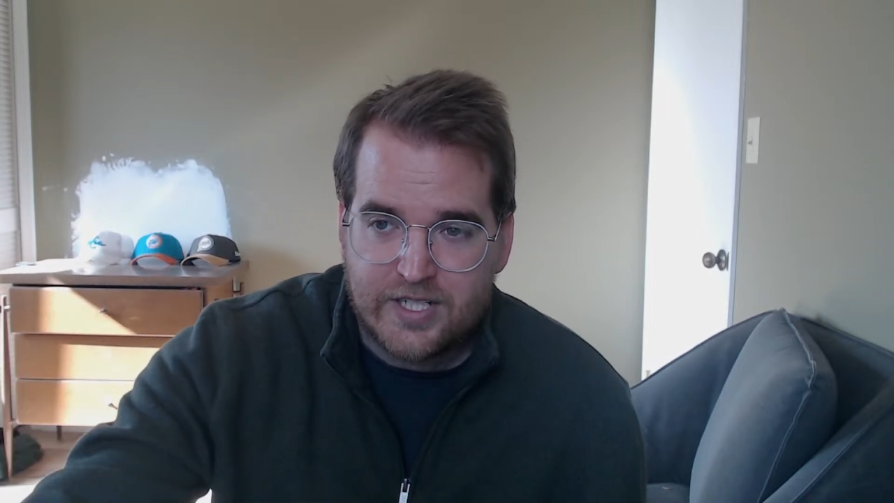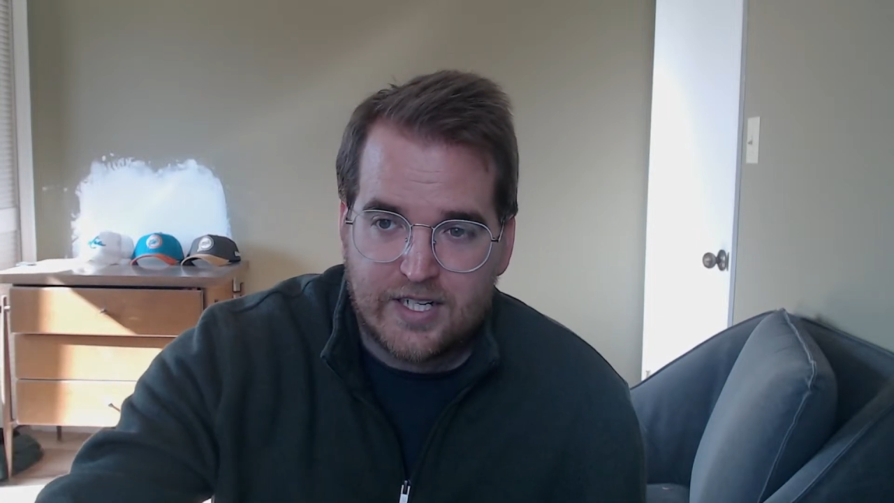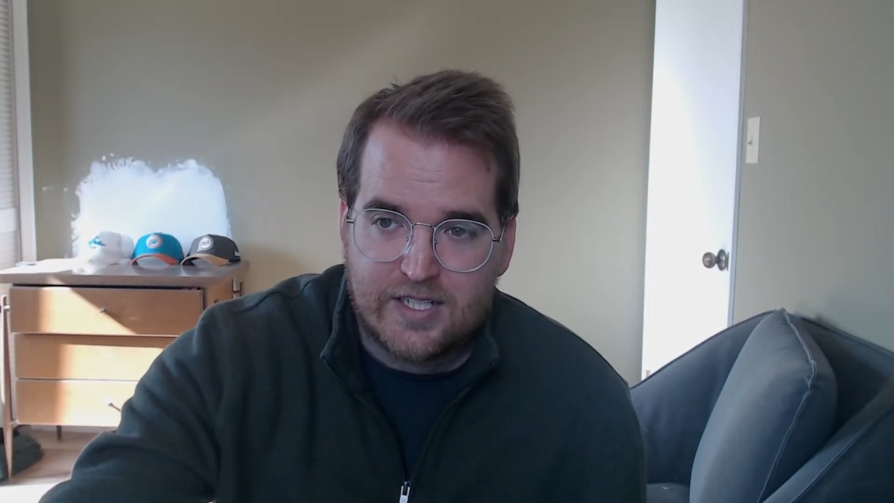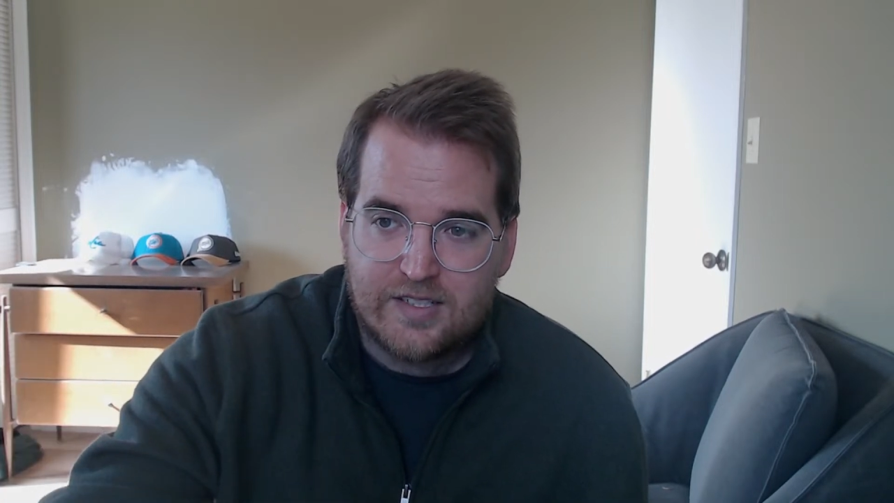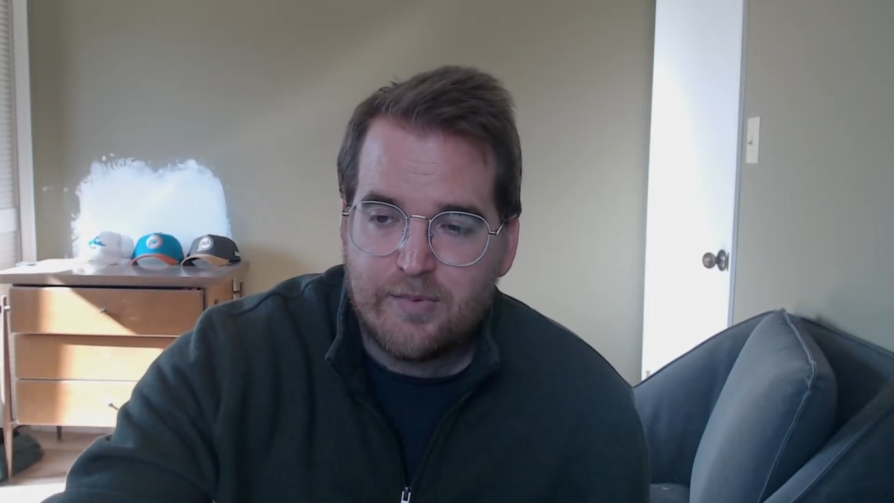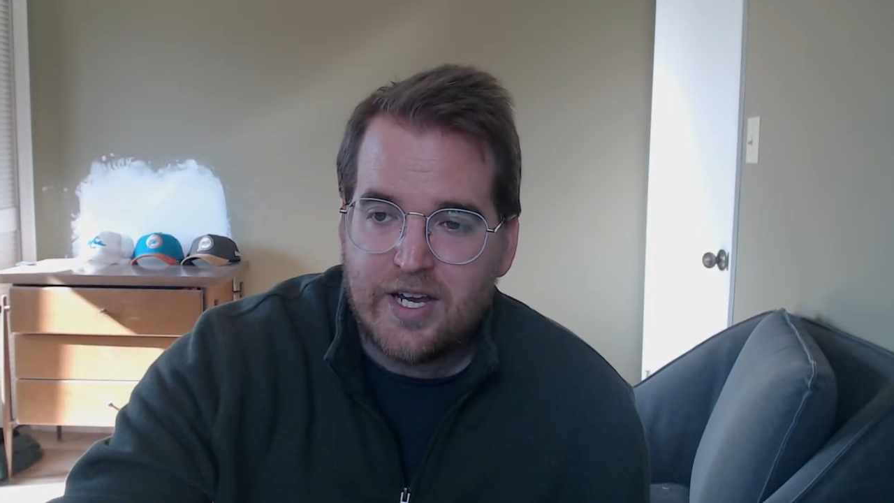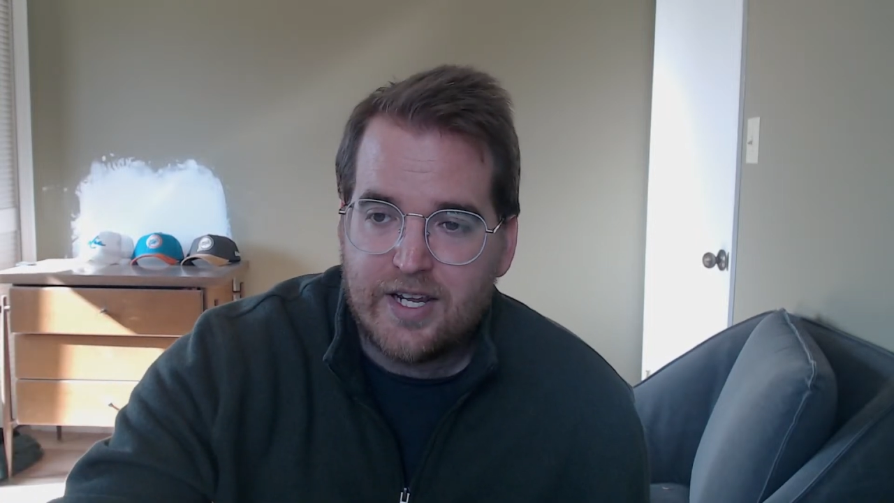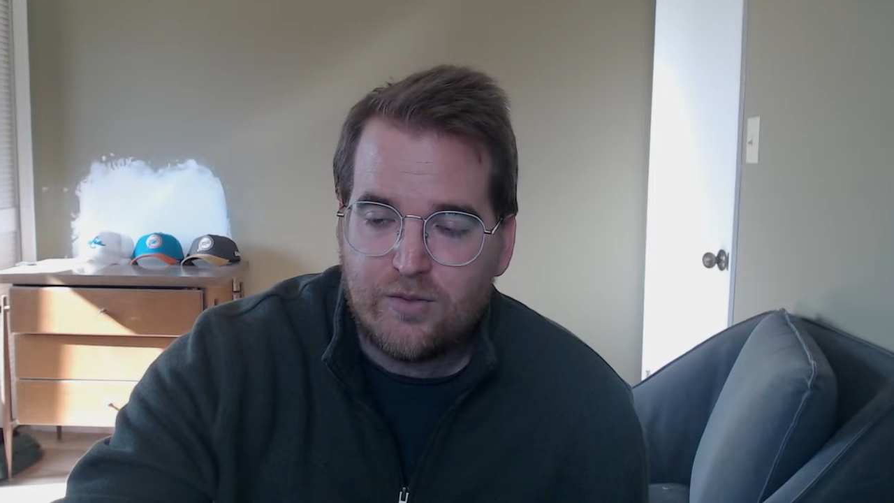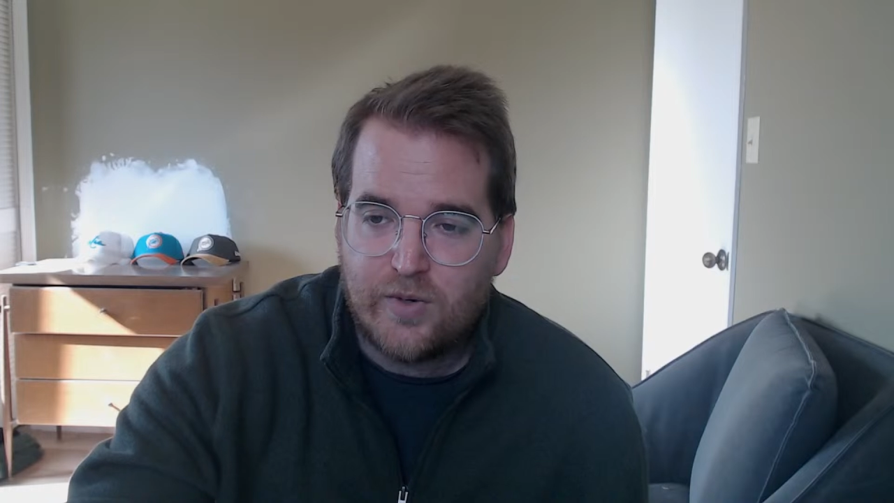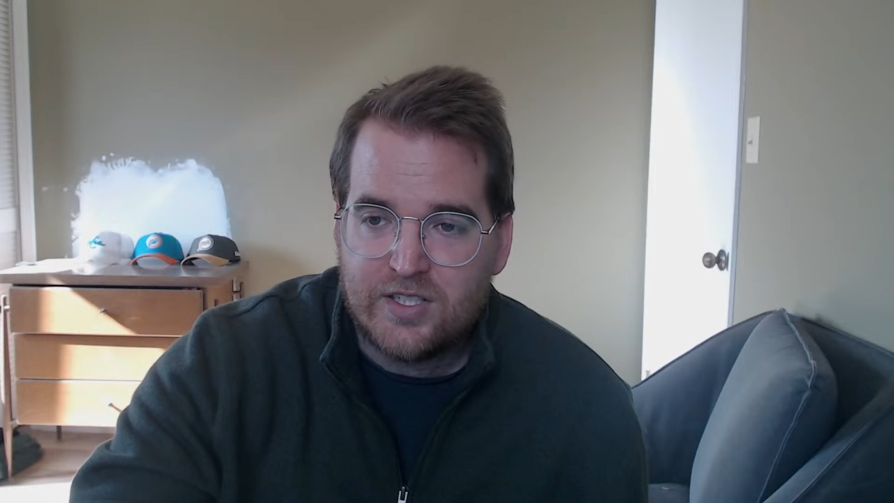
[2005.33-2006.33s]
technically behind